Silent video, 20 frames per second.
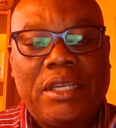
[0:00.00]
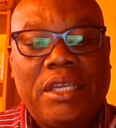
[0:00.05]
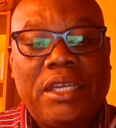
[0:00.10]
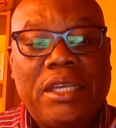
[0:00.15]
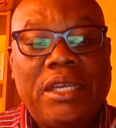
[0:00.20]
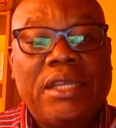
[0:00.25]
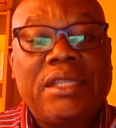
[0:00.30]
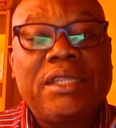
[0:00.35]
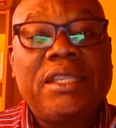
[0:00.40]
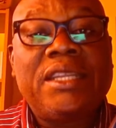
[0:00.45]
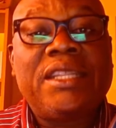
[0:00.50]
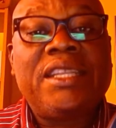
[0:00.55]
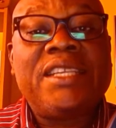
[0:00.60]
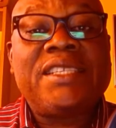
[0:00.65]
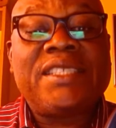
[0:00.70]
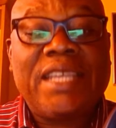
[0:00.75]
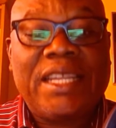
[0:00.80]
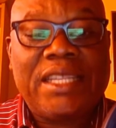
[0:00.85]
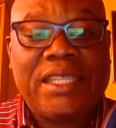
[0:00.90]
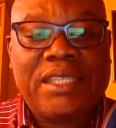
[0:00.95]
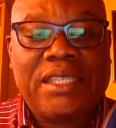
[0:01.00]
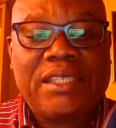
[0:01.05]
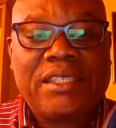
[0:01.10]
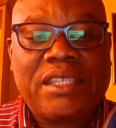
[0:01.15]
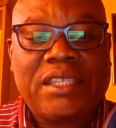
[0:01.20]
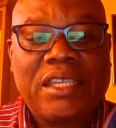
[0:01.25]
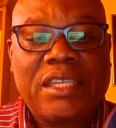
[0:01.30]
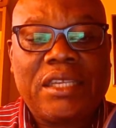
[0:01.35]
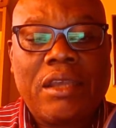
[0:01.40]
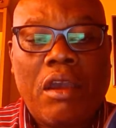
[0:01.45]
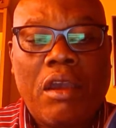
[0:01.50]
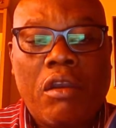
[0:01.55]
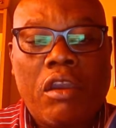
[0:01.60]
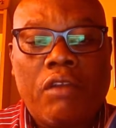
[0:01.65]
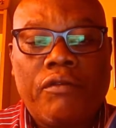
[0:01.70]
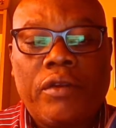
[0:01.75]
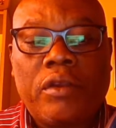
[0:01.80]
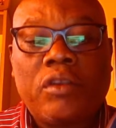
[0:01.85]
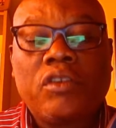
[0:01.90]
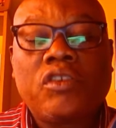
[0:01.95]
The dissenters, however,
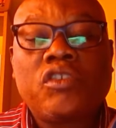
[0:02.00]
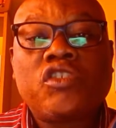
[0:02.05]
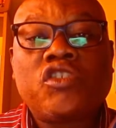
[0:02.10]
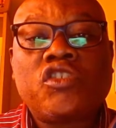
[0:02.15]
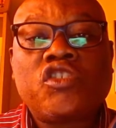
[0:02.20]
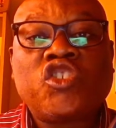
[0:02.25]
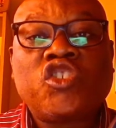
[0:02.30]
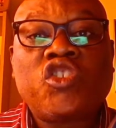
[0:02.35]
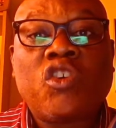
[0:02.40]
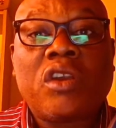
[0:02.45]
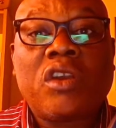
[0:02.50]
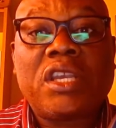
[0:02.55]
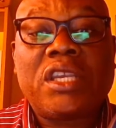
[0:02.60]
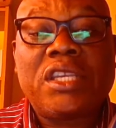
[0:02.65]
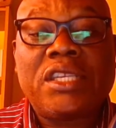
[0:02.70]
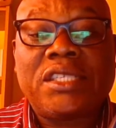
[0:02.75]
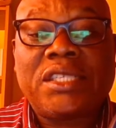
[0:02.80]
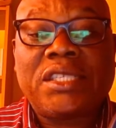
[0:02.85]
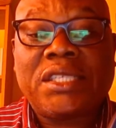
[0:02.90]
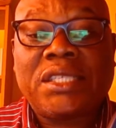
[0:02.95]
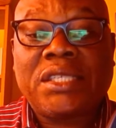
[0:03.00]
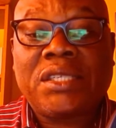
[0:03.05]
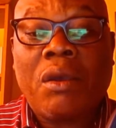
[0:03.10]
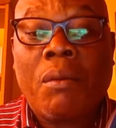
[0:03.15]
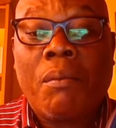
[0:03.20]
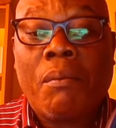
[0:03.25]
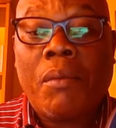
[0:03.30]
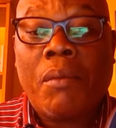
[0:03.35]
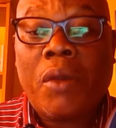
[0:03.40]
struck a somber